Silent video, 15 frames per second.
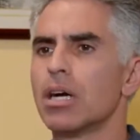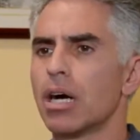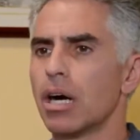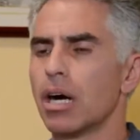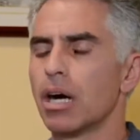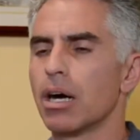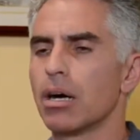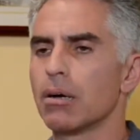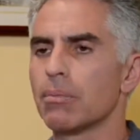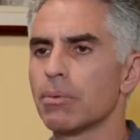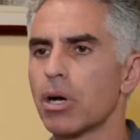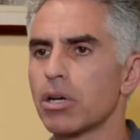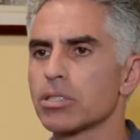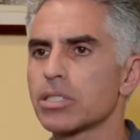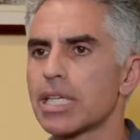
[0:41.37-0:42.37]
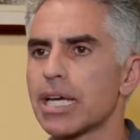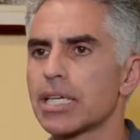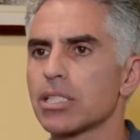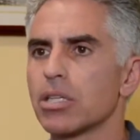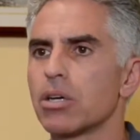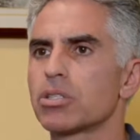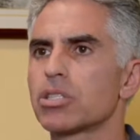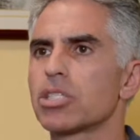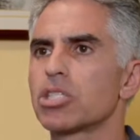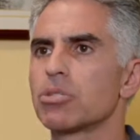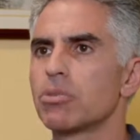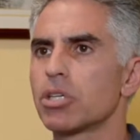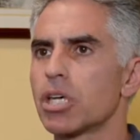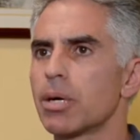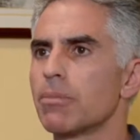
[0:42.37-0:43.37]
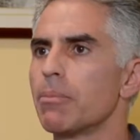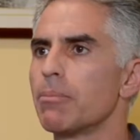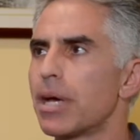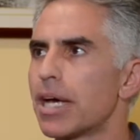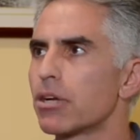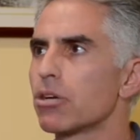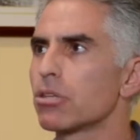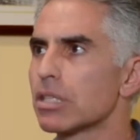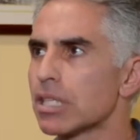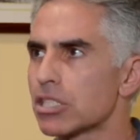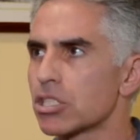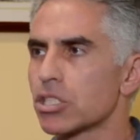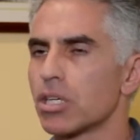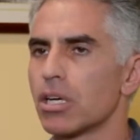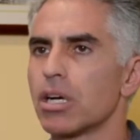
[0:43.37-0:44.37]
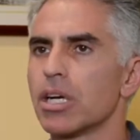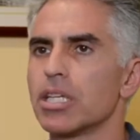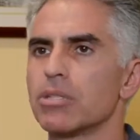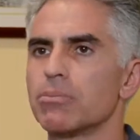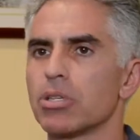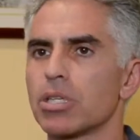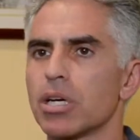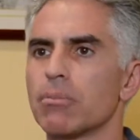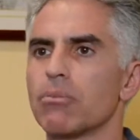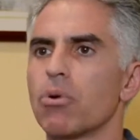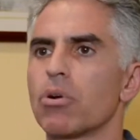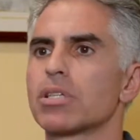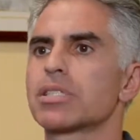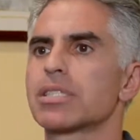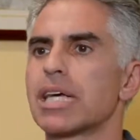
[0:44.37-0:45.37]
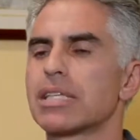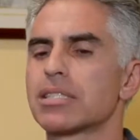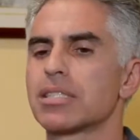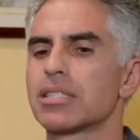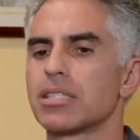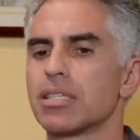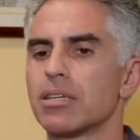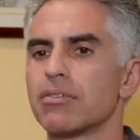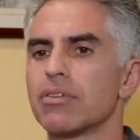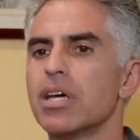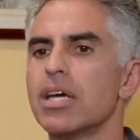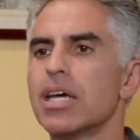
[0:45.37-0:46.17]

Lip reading: pulse diagnosis, you become a better listener and you become more sensitive.